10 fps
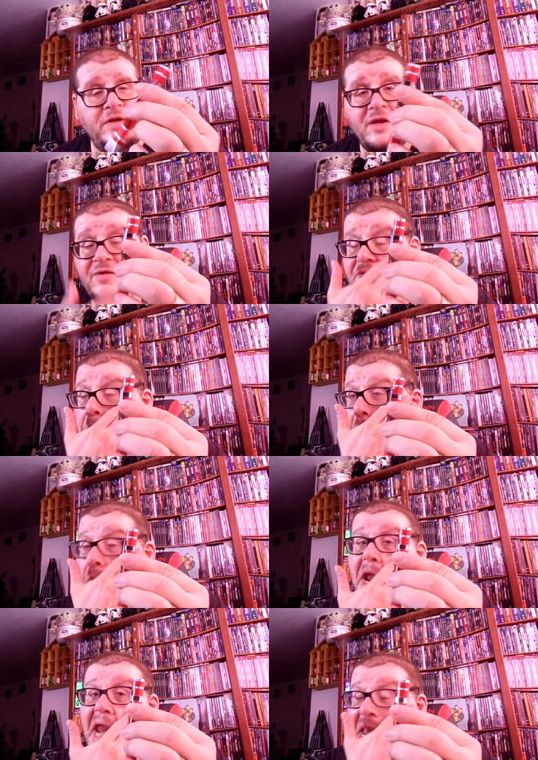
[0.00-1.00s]
If you're a little
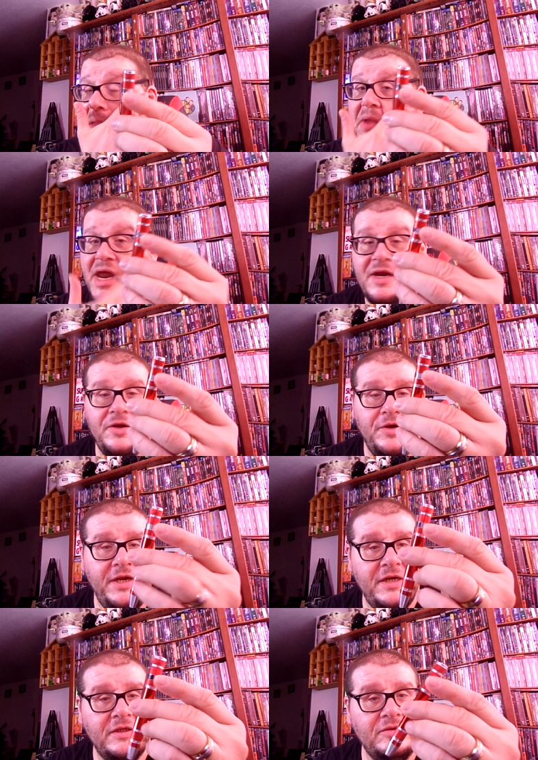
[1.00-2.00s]
handyman and you need
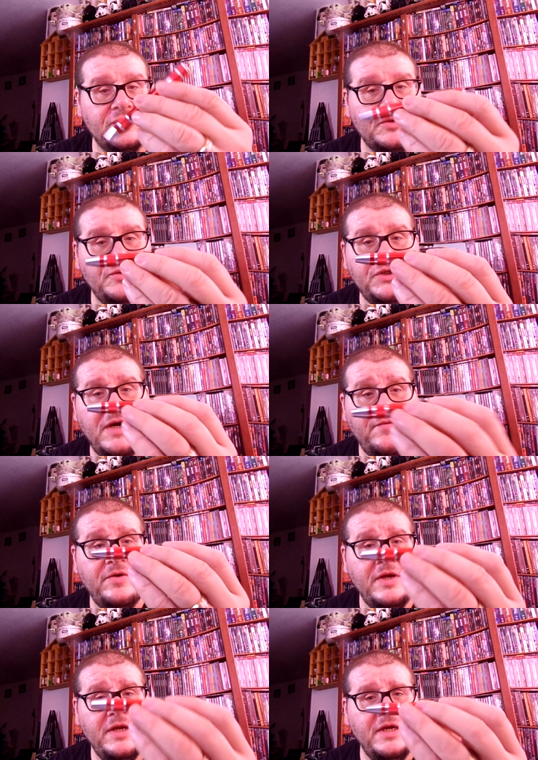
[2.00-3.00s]
a little screwdriver,
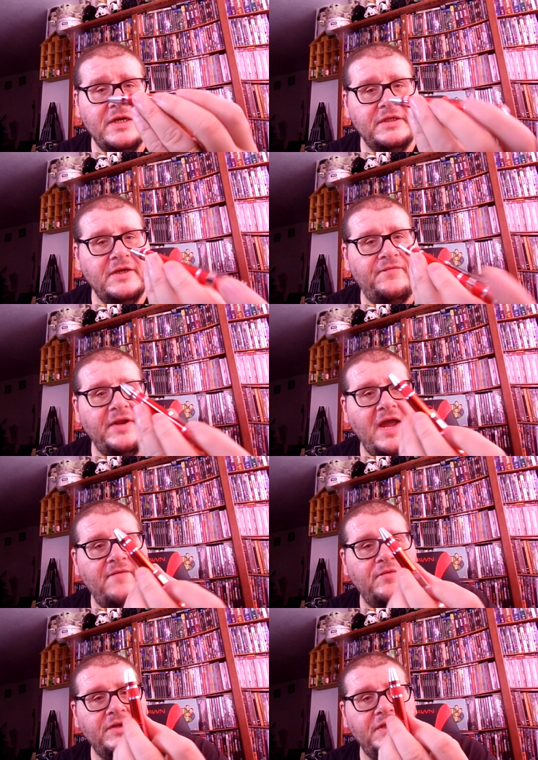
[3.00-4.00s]
definitely have
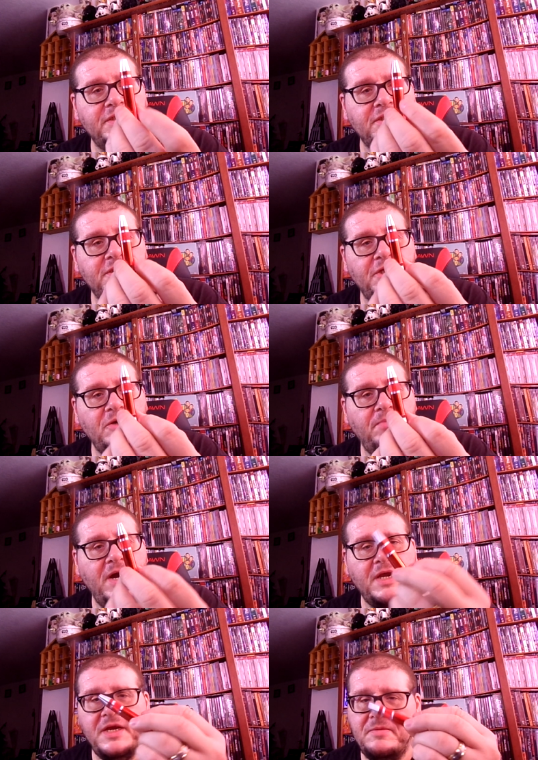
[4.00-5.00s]
one of these inside your
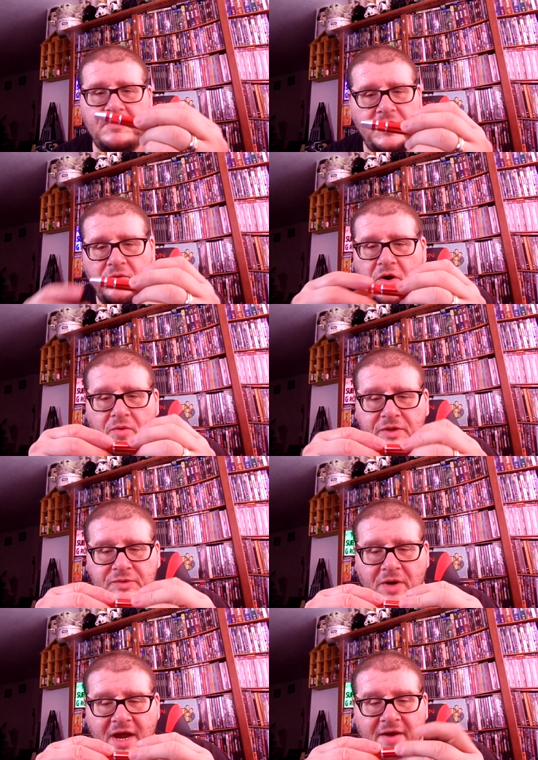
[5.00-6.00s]
pocket. You always will
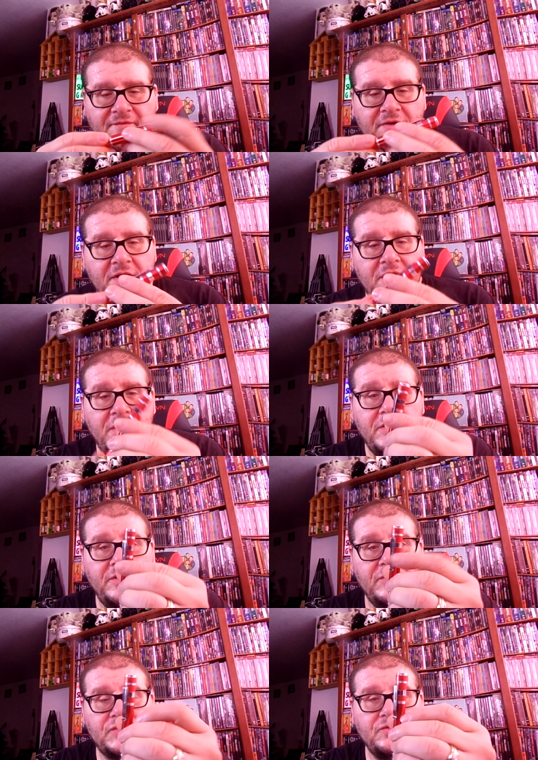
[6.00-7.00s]
have
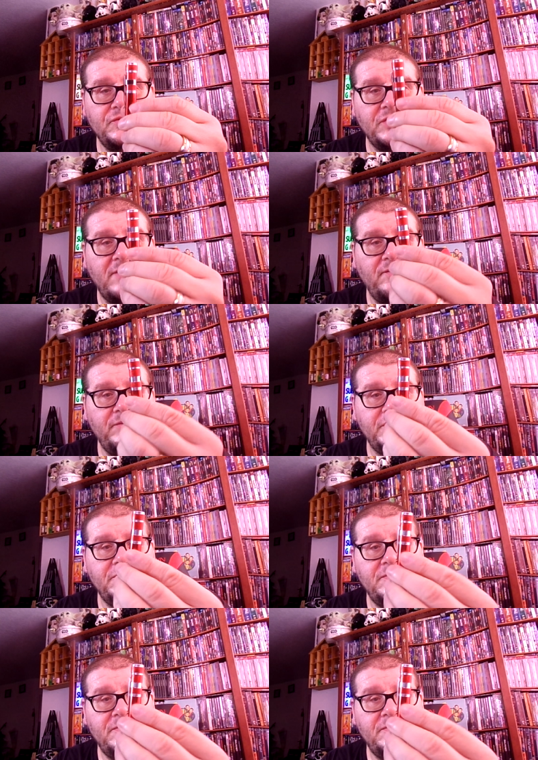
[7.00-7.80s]
your screwdriver with you.